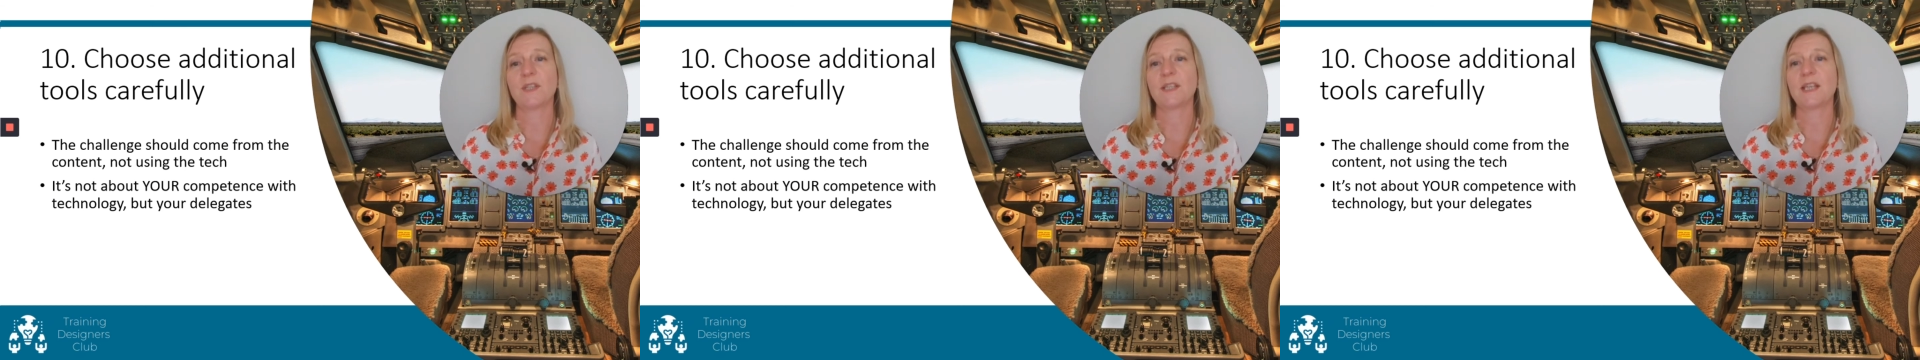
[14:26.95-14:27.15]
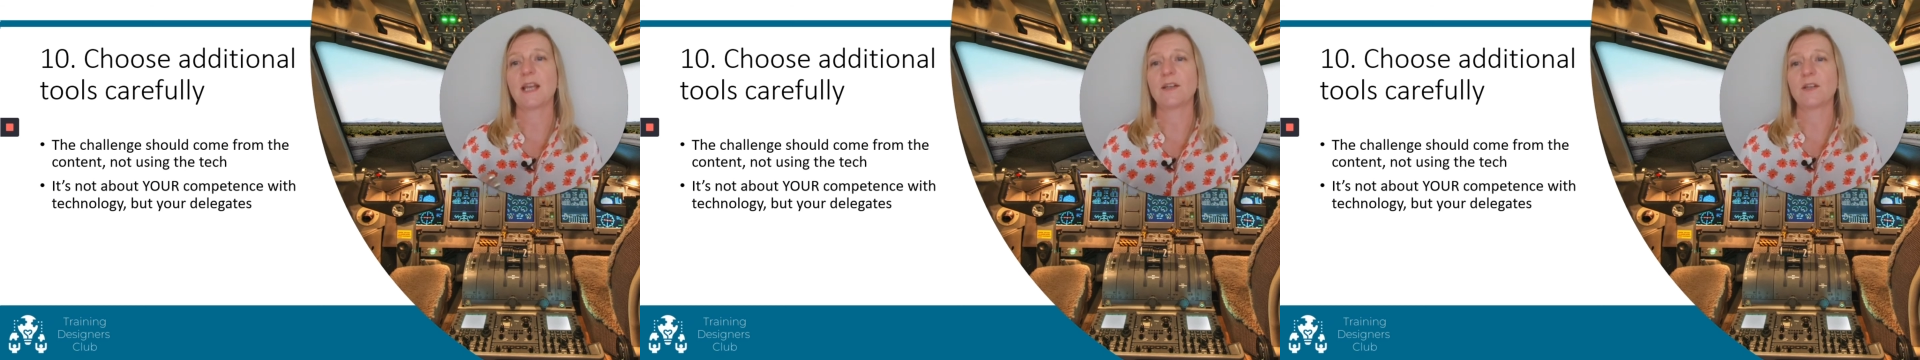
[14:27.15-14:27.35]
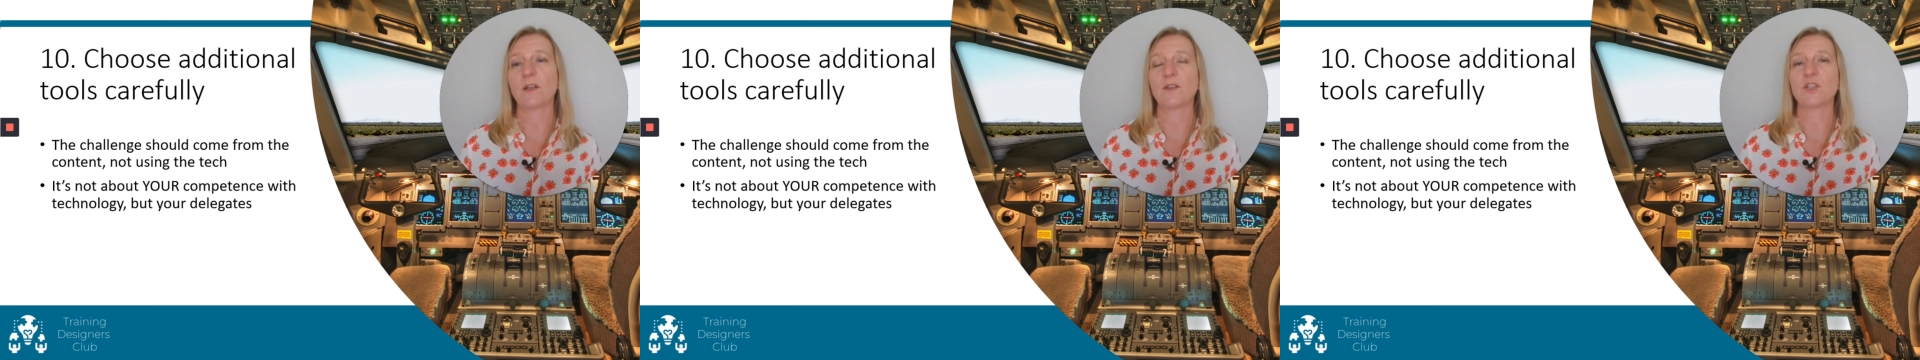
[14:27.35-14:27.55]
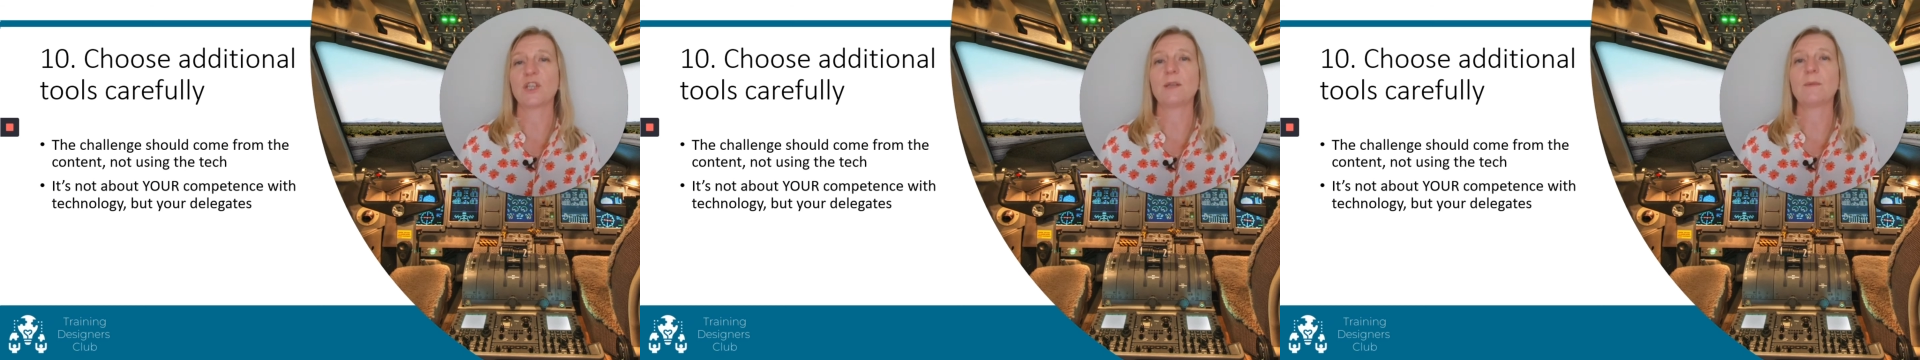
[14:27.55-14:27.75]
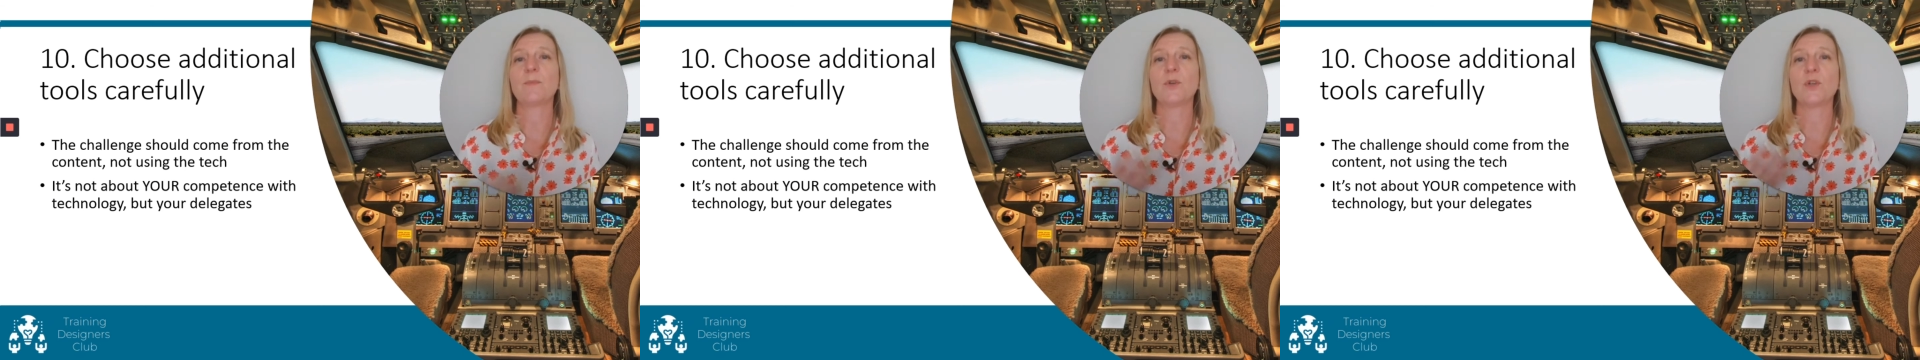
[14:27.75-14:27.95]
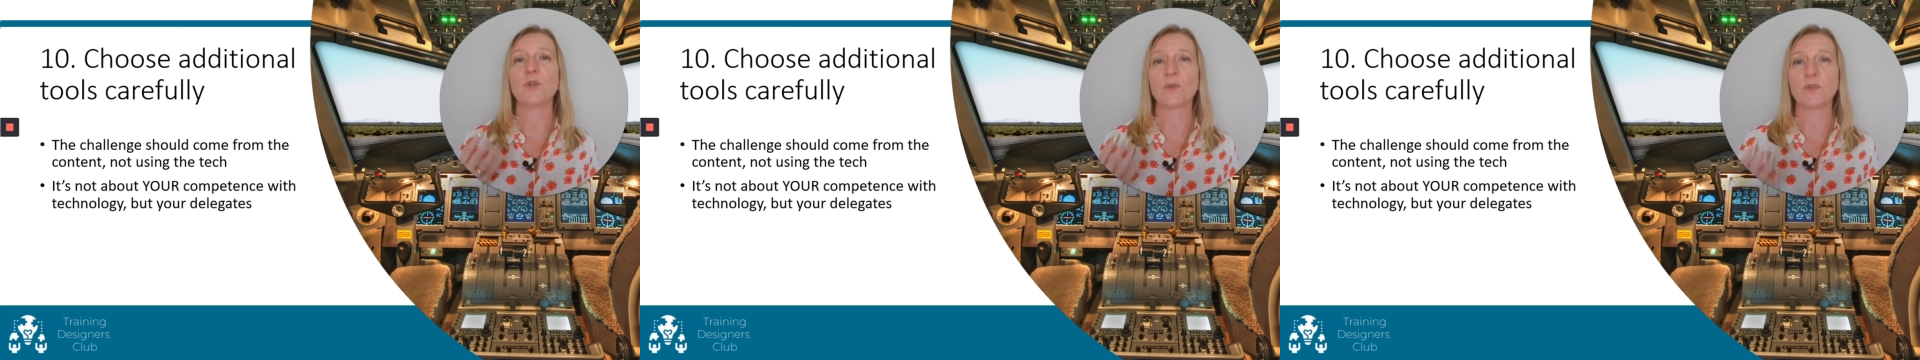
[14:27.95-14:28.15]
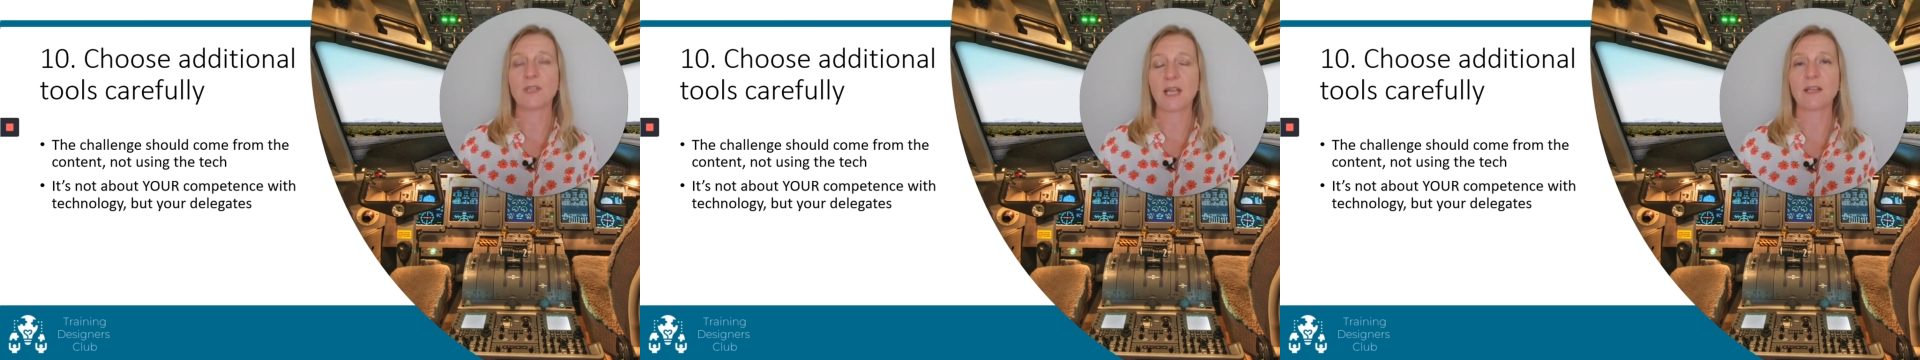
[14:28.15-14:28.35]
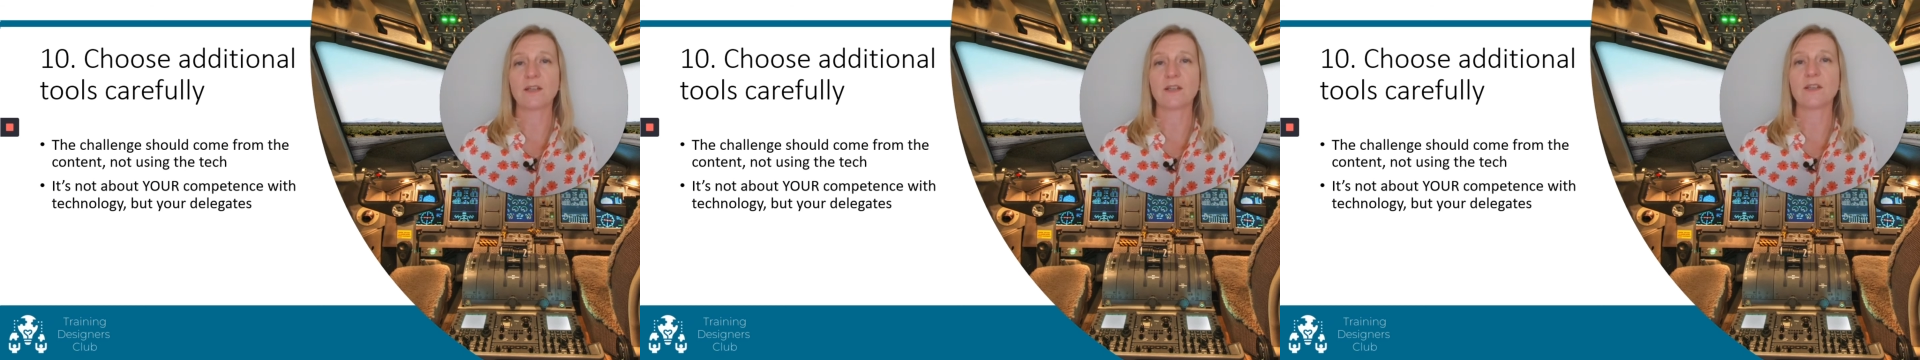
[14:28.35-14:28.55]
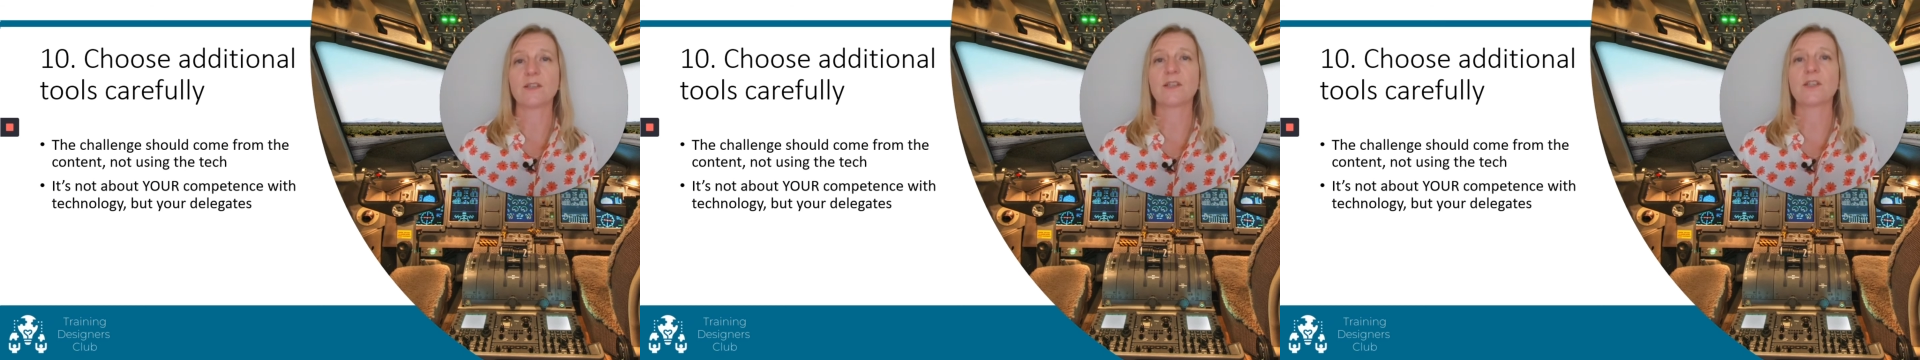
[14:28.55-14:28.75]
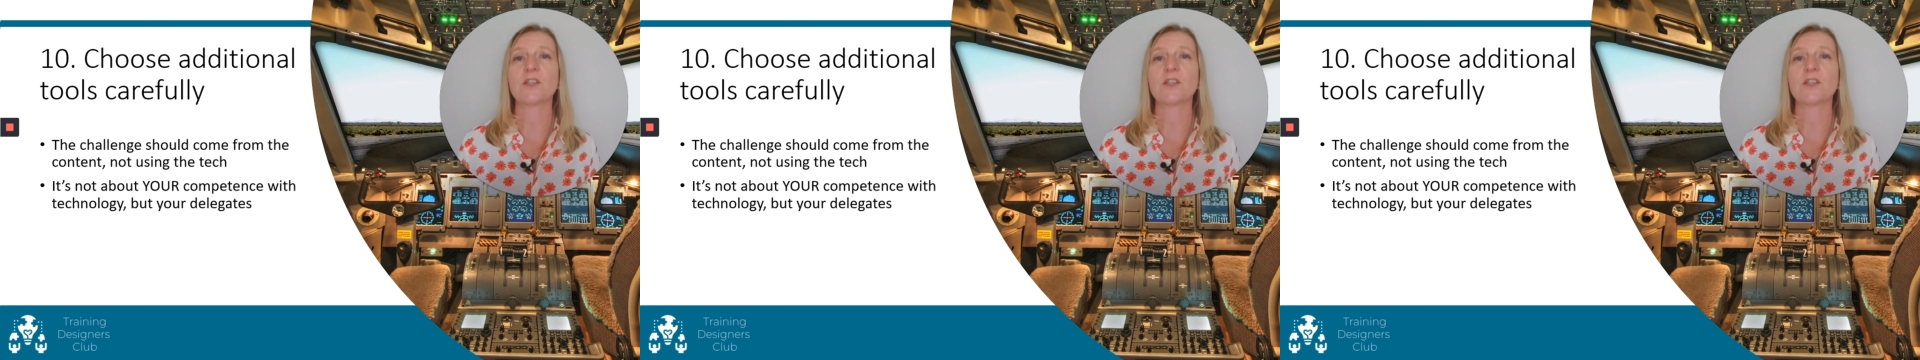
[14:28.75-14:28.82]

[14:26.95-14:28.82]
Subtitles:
technology, but your delegates.